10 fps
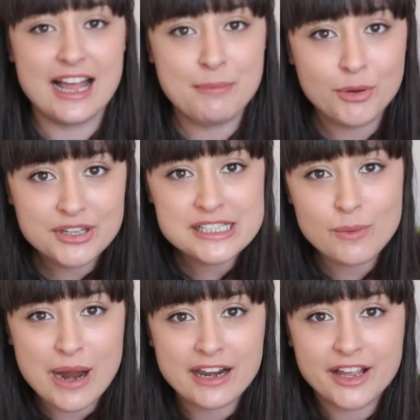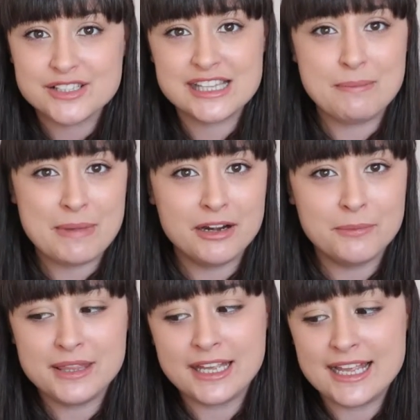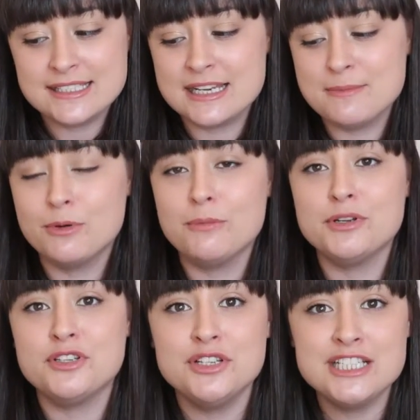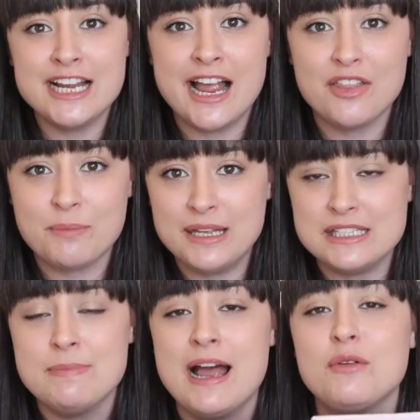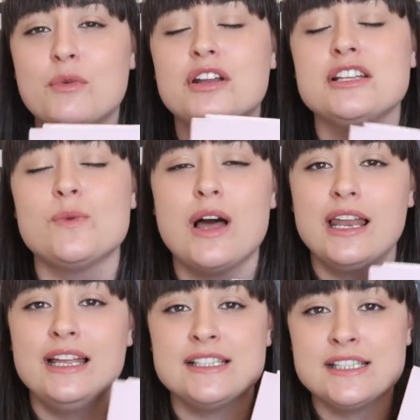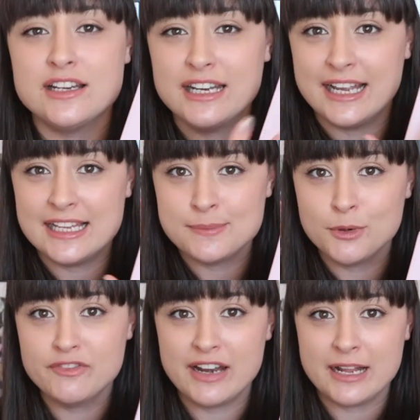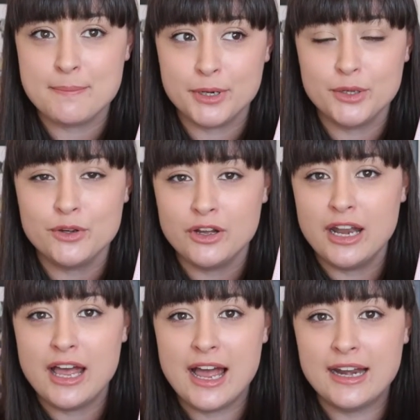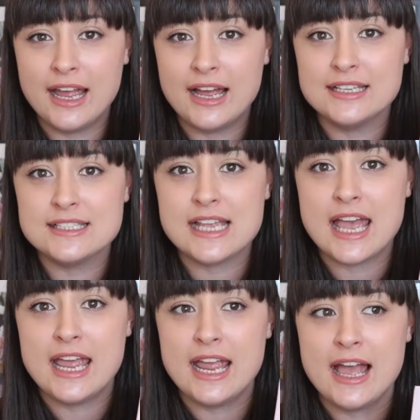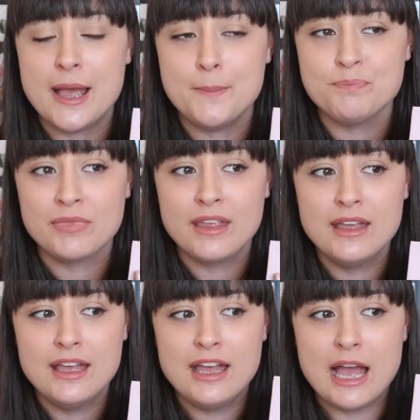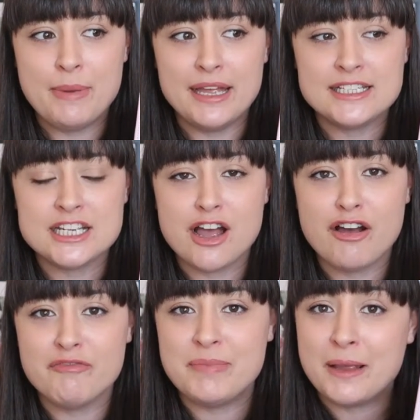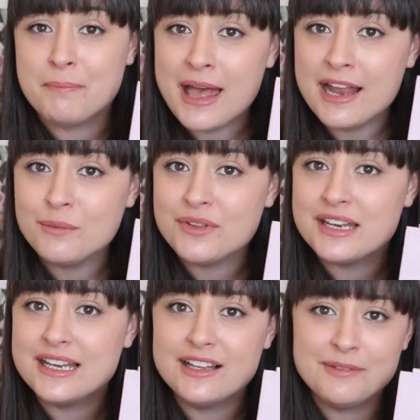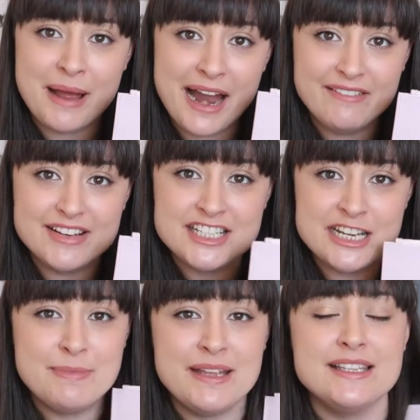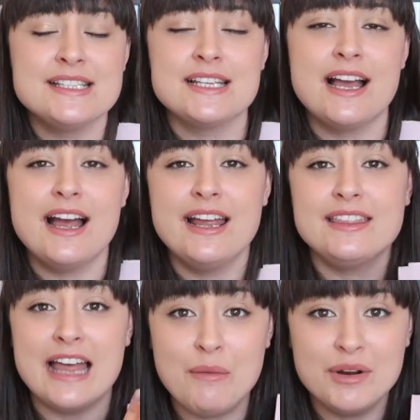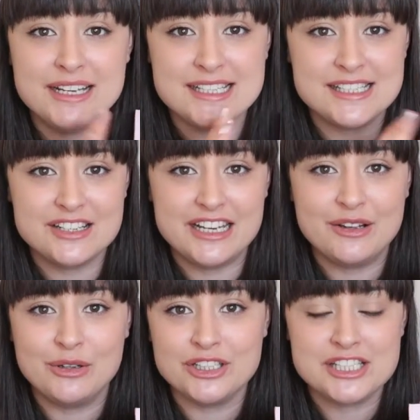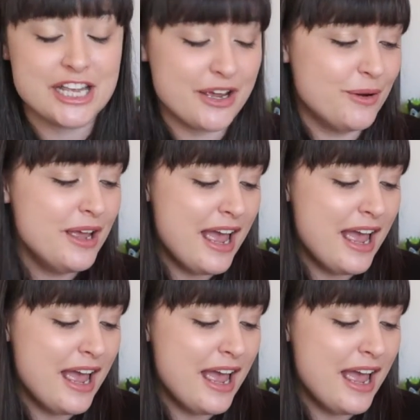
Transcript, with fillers: I bought this a while ago so that might not be the case anymore but do check out the Peter Pan one as well it's stunning it's more of like a blue colour and it has a um, a picture of Big Ben with the little pirate ship in the sky that one is stunning also